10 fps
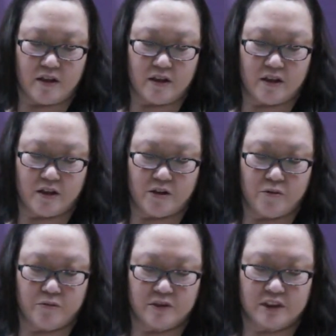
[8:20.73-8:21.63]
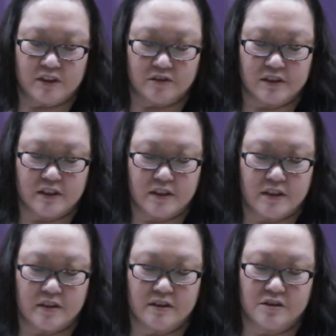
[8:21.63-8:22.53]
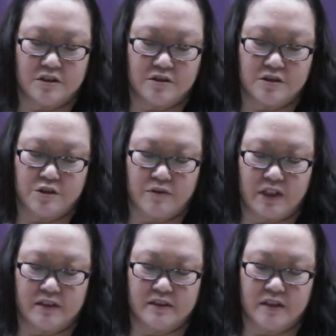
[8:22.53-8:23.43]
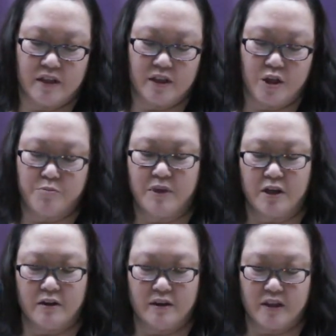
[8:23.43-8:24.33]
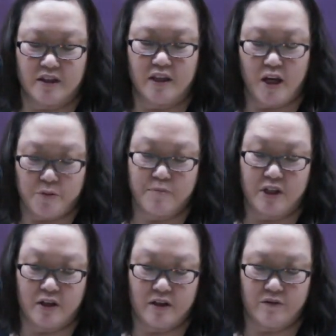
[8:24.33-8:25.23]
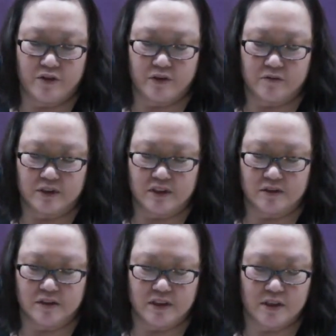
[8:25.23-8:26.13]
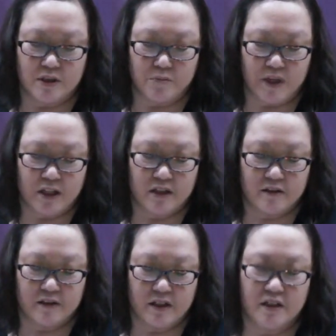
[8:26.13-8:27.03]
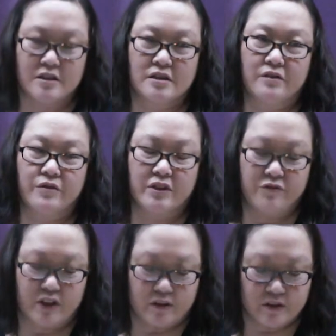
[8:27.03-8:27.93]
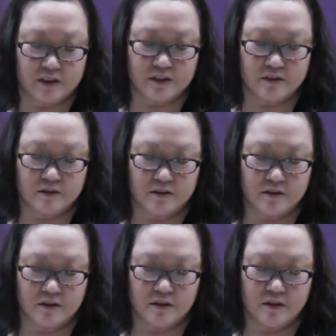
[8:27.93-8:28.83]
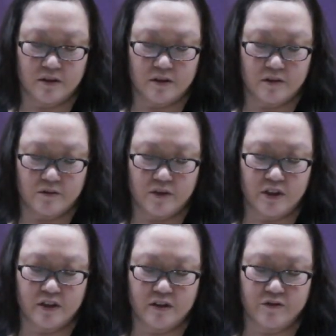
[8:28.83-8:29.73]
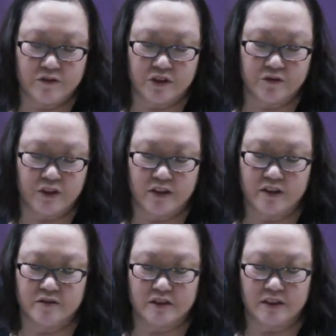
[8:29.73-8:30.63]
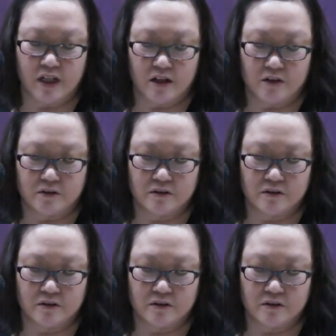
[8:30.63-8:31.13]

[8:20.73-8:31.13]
that resulted in the church right saying that behavior resulted in the making of the HIV virus? Where are the forefathers now?